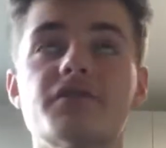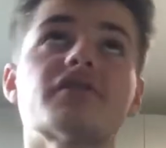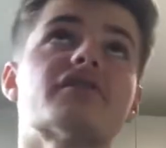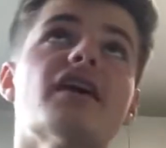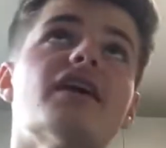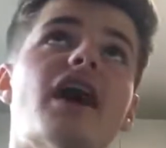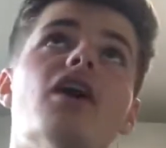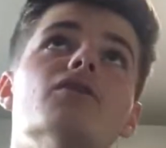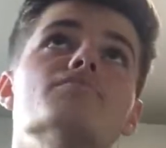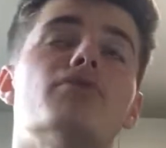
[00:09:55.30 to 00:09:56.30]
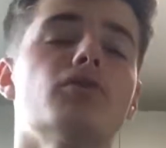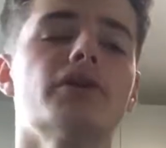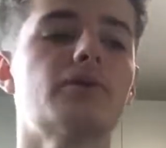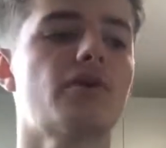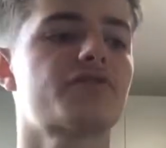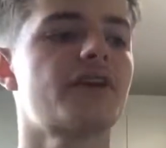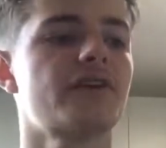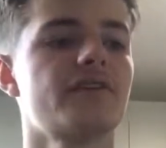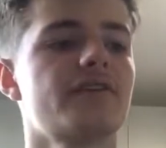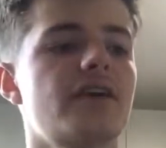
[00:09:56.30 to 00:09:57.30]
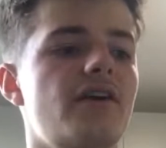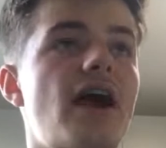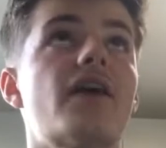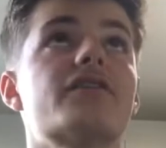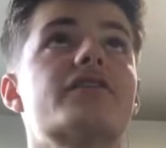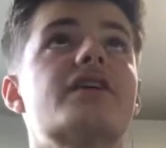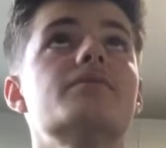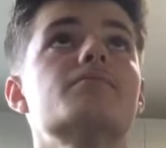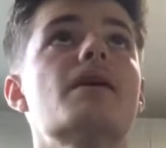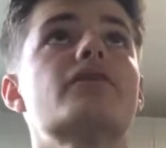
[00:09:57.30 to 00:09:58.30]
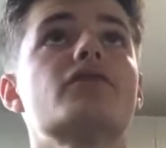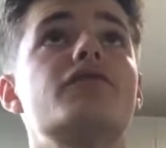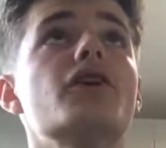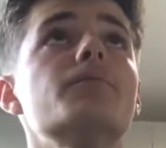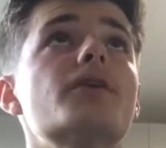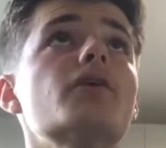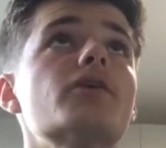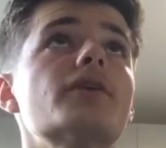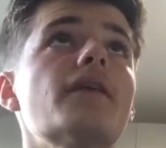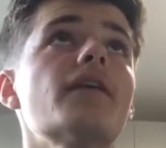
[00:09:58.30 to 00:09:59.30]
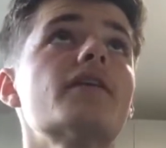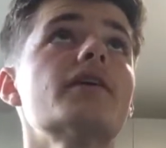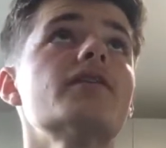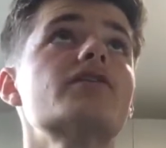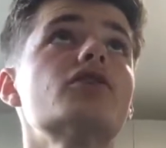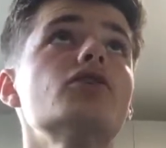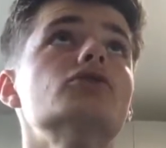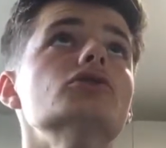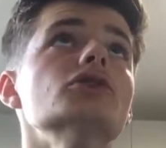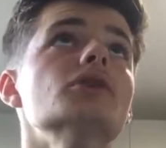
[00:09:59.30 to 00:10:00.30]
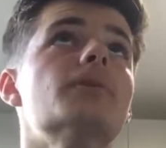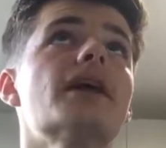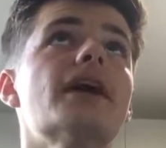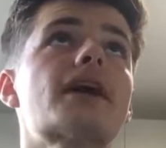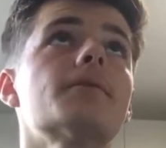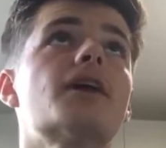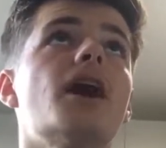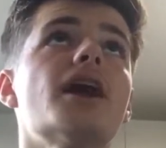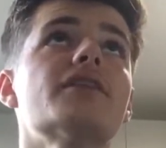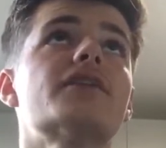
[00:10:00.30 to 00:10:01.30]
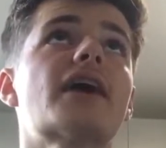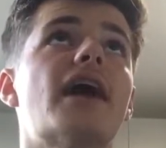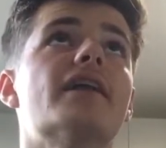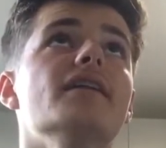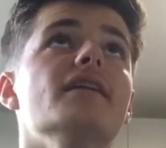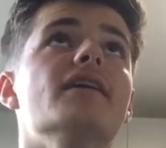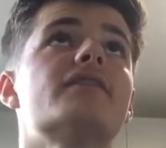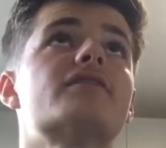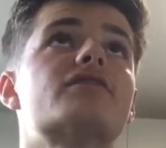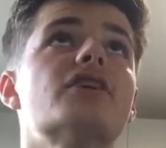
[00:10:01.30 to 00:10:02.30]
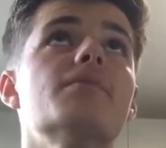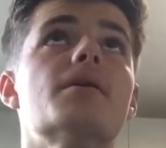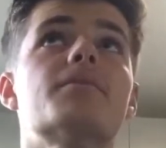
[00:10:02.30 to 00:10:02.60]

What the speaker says: saying how important it was for Neil Harris's team to make sure Fulham don't go down the other end of the score. But here come Cardiff again. It's shaping up to be